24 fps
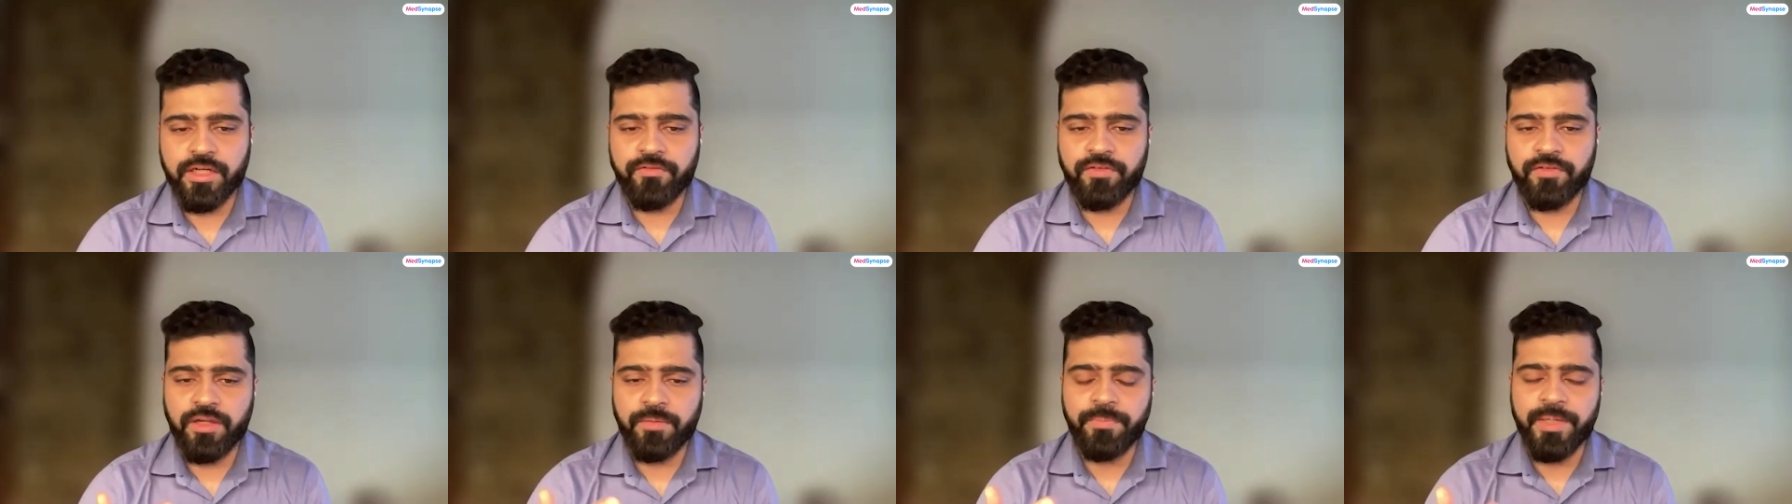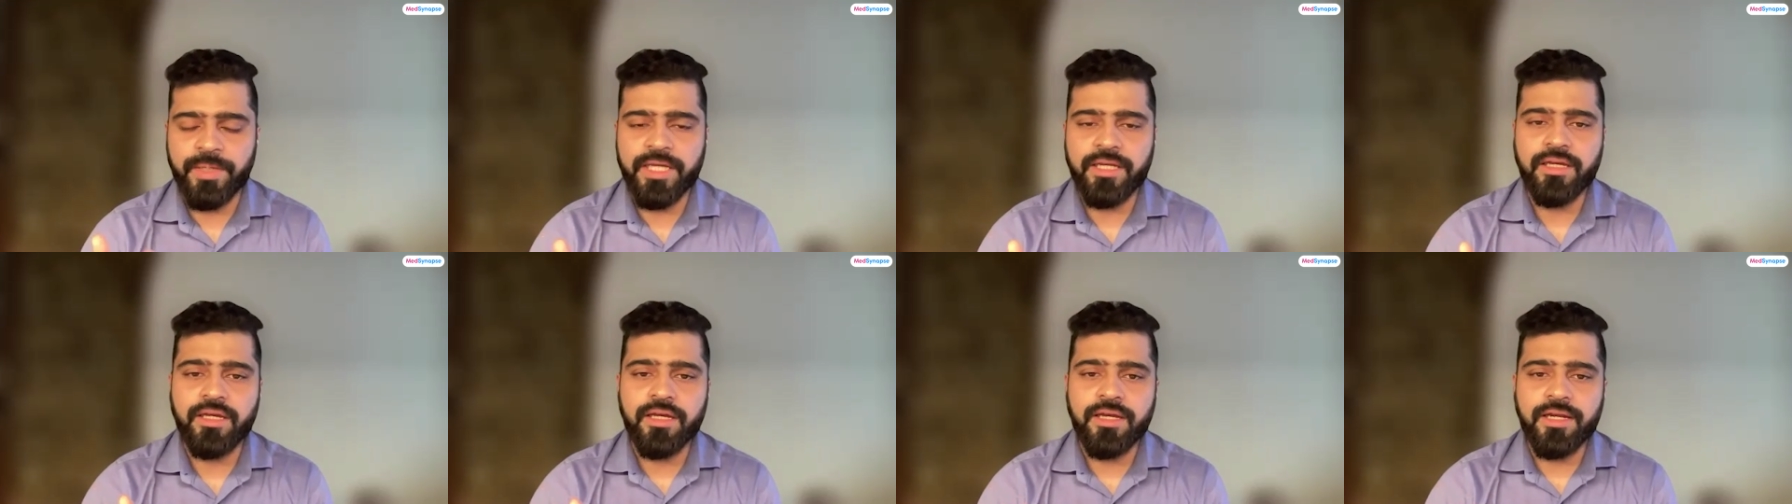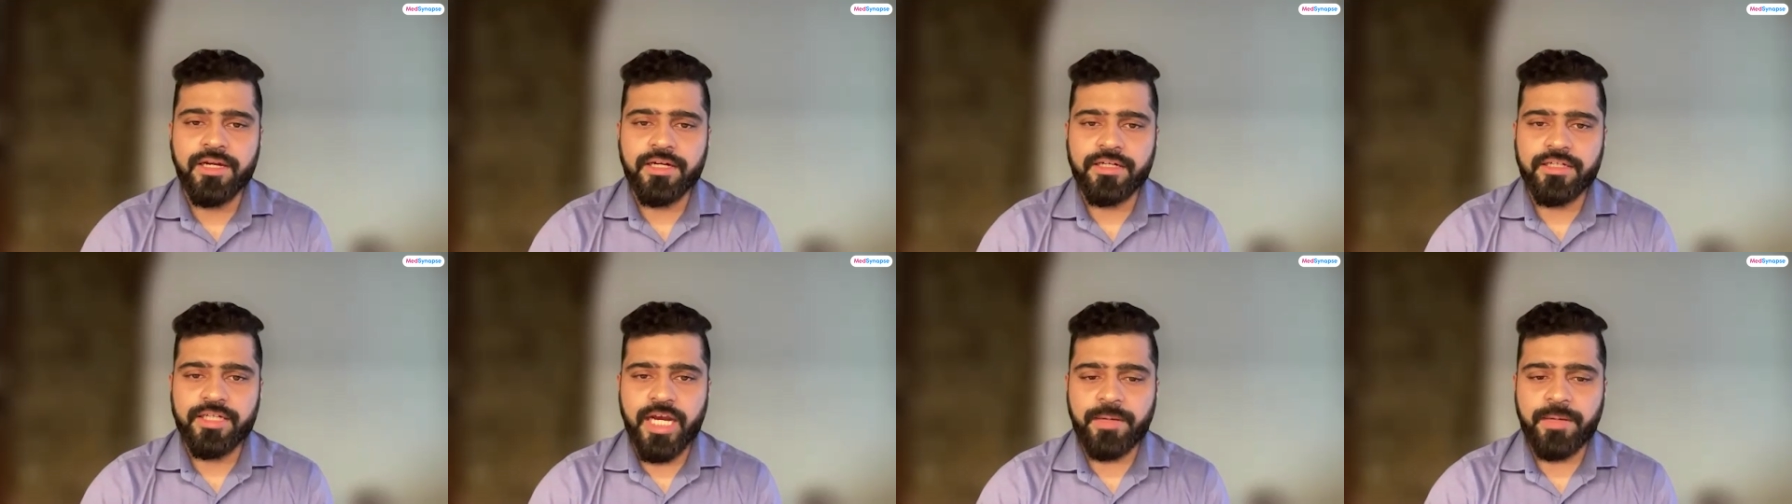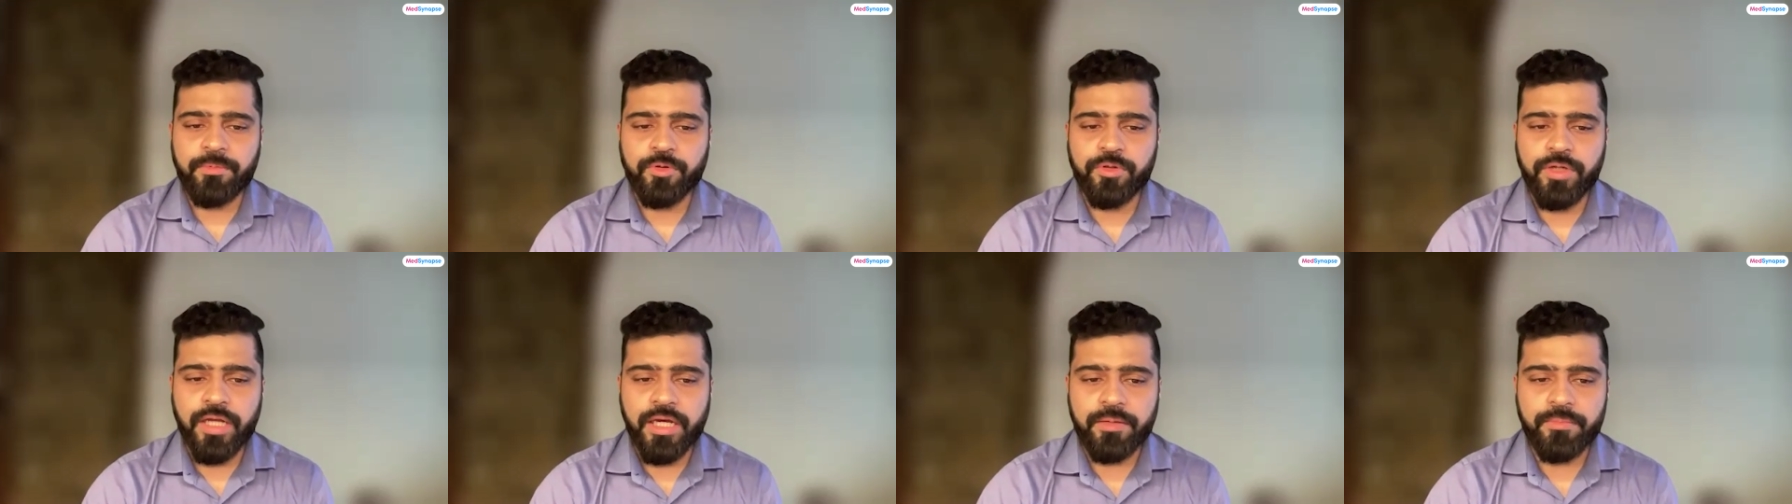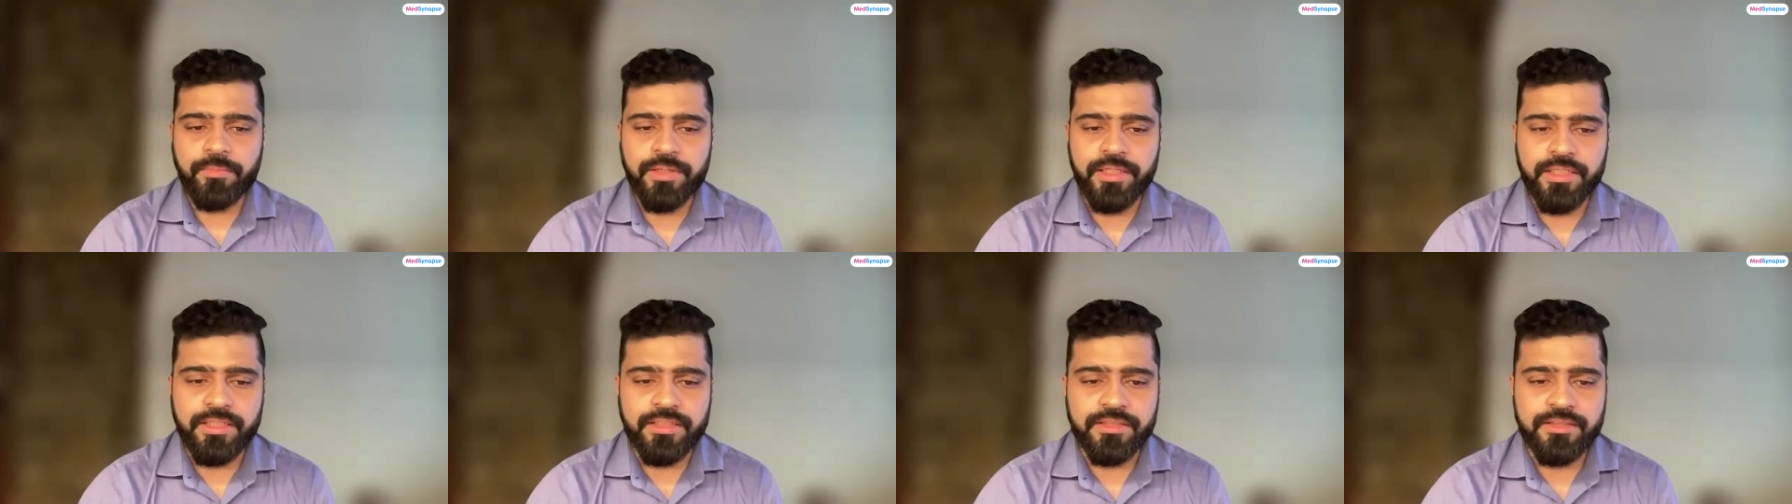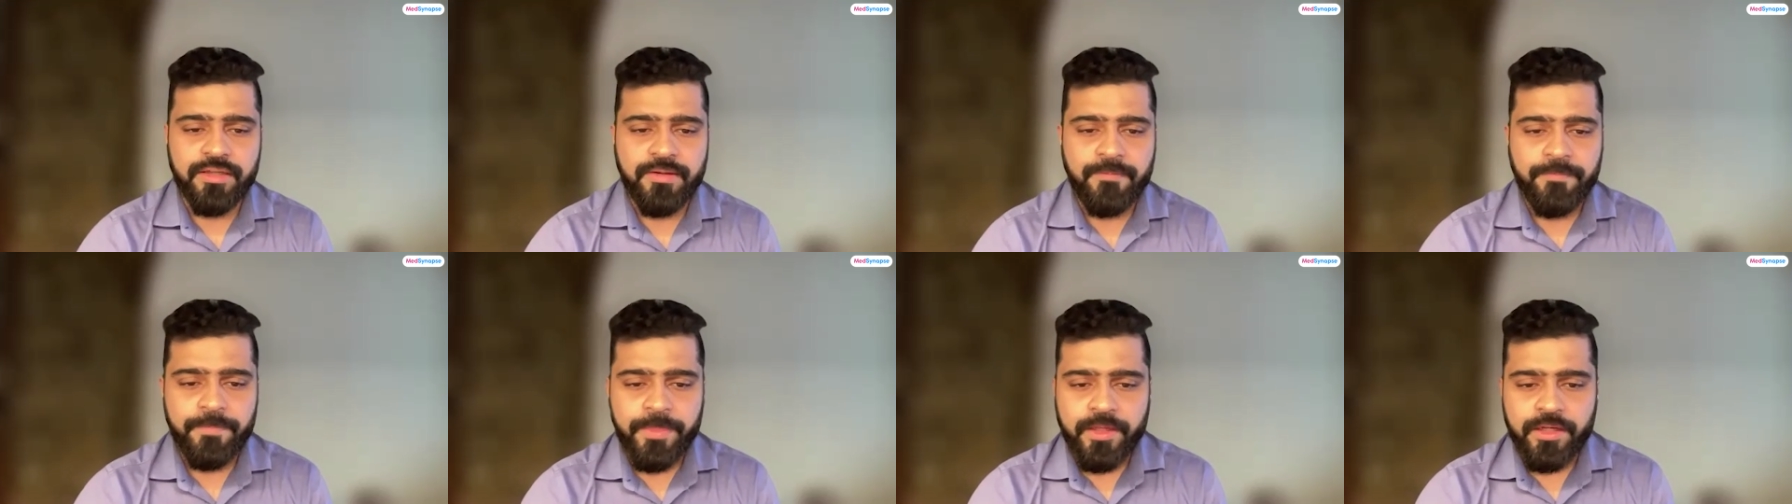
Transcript: developing type 2 diabetes.